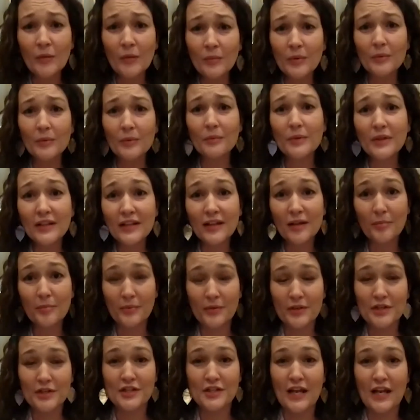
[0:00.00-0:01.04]
We really
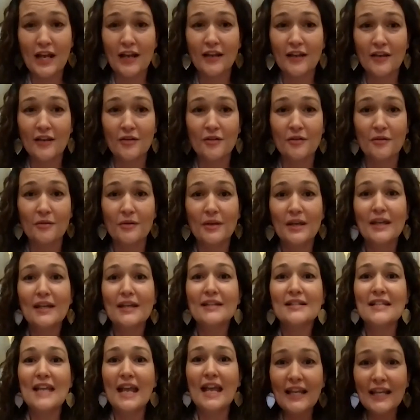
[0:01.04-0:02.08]
appreciate you
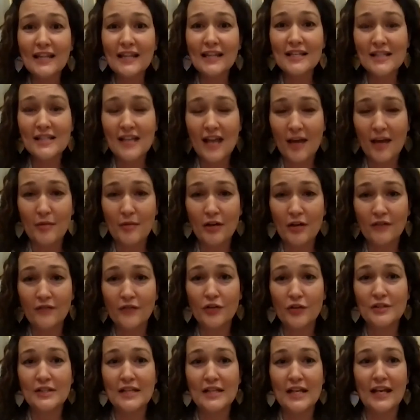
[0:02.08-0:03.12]
taking the time out of
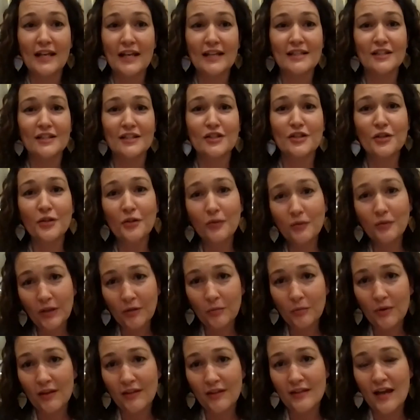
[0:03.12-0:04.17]
your day to tune
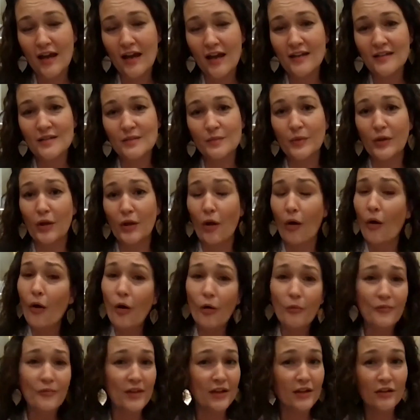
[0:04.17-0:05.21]
in with us. We
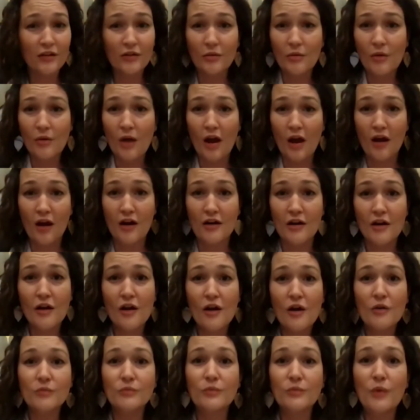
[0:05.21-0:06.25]
hope that you are
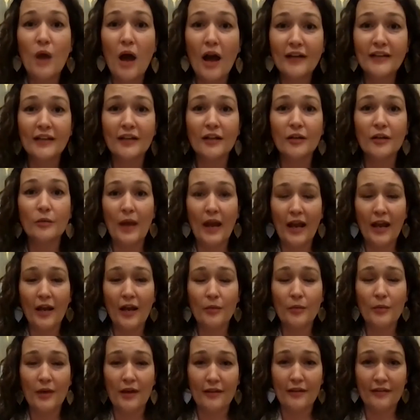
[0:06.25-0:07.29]
walking away
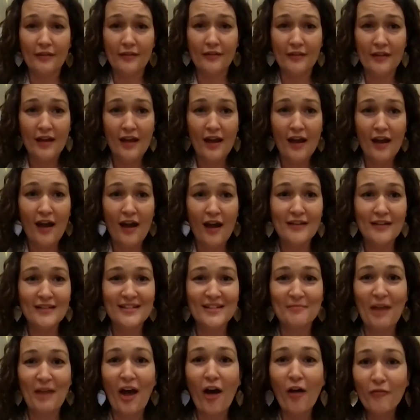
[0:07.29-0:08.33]
with
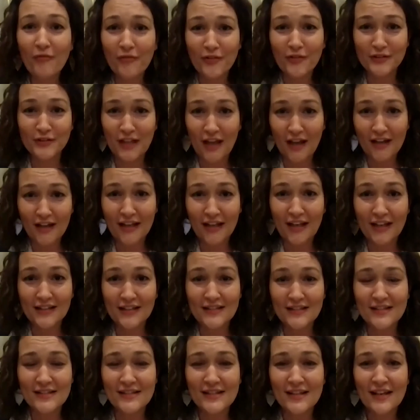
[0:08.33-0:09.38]
some helpful
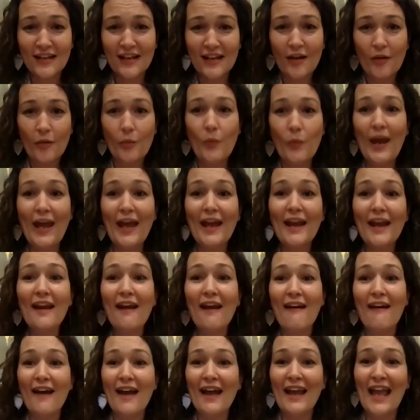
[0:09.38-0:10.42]
nuggets. When
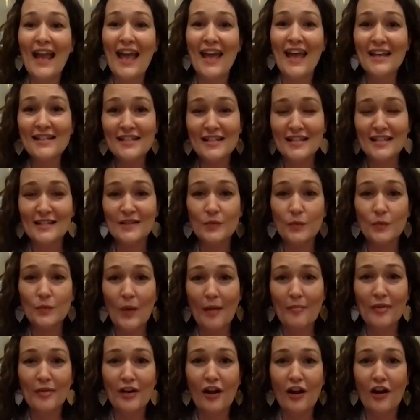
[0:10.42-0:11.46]
I end this
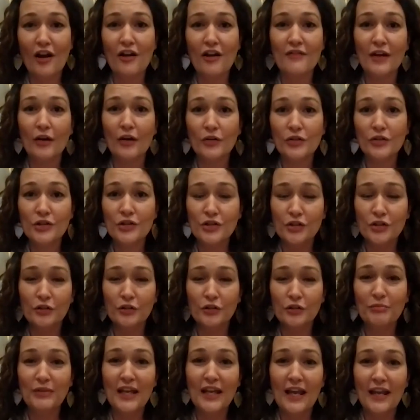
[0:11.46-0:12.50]
webinar, there should
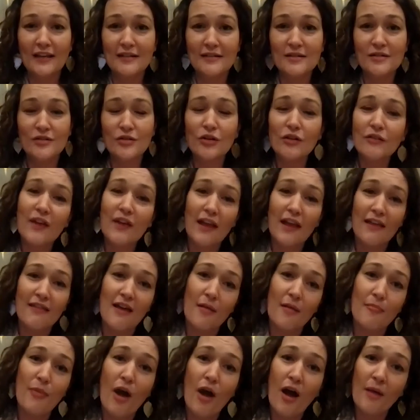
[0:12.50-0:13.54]
be a survey
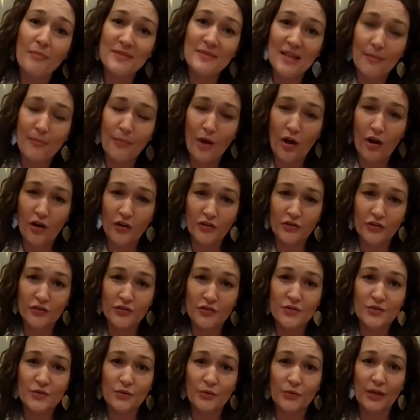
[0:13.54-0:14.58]
that pops up on your
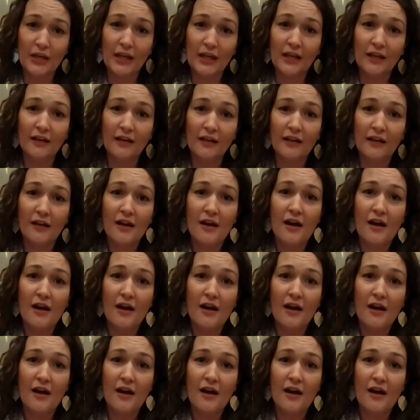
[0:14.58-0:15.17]
screen.